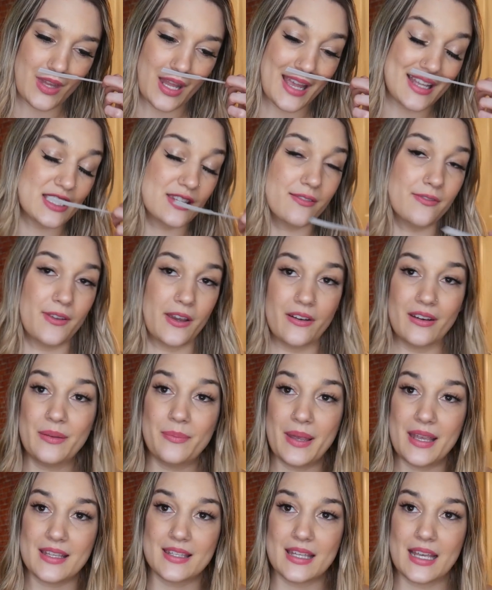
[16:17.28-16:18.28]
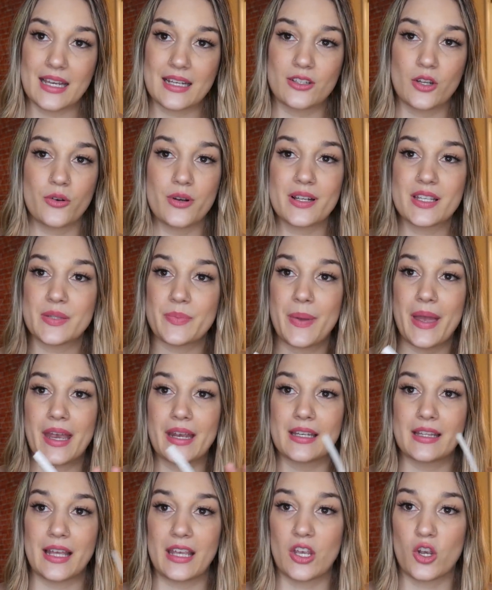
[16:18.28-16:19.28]
It's very basic. Don't
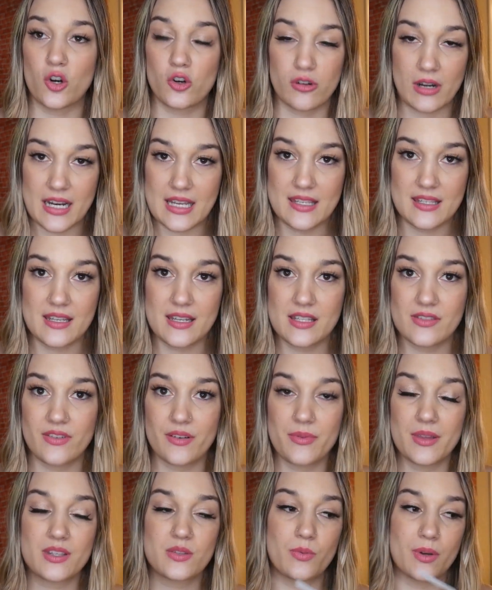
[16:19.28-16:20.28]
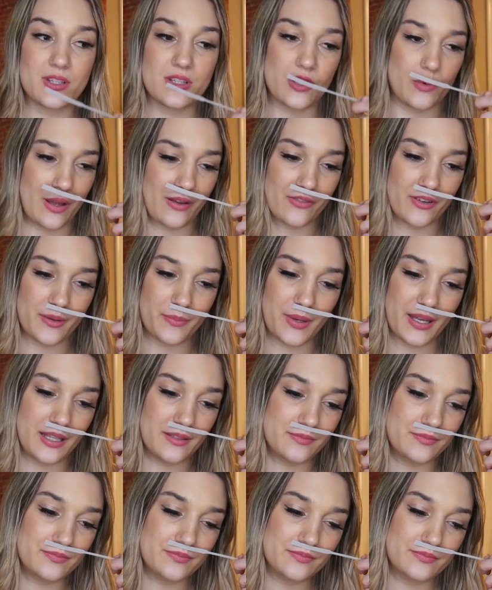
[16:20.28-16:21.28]
expect like craziness from this whatsoever,
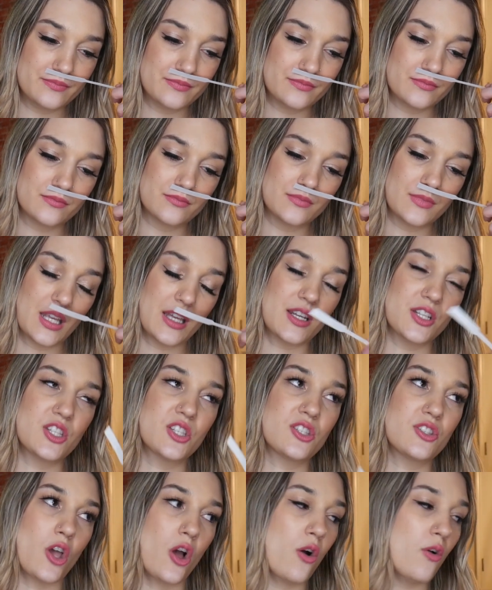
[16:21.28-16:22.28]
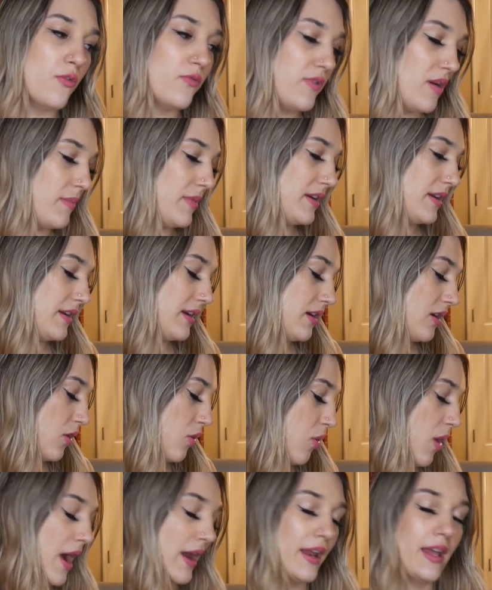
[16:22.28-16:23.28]
but it is so feminine,
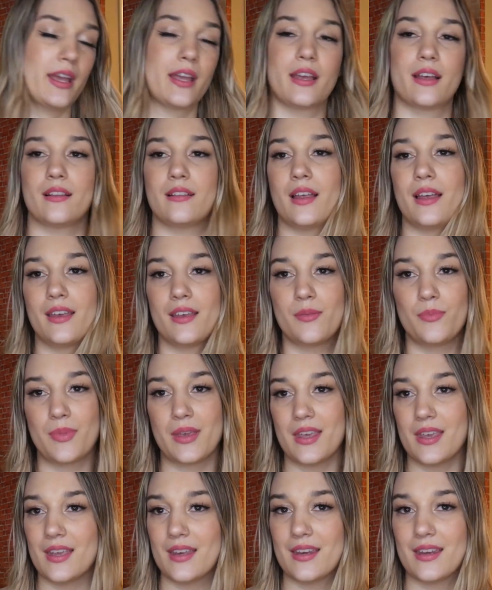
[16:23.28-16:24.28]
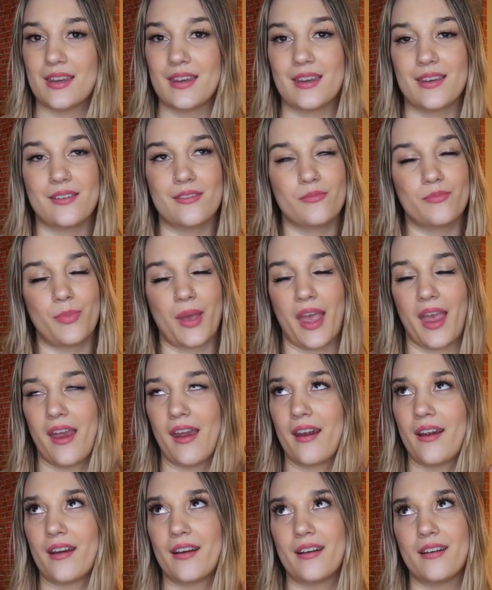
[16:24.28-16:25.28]
aquatic, like peony,
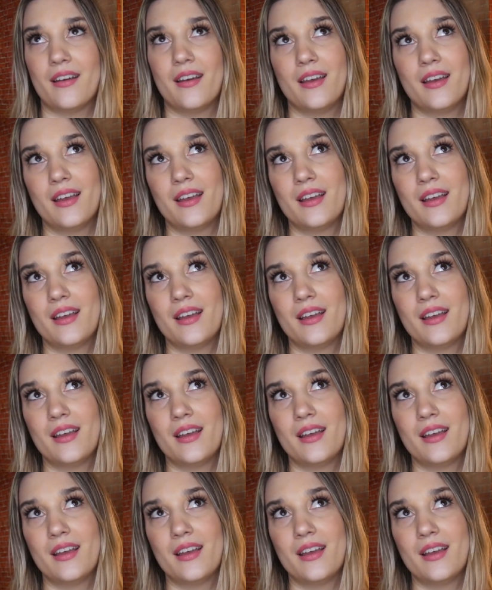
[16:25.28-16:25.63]
pear,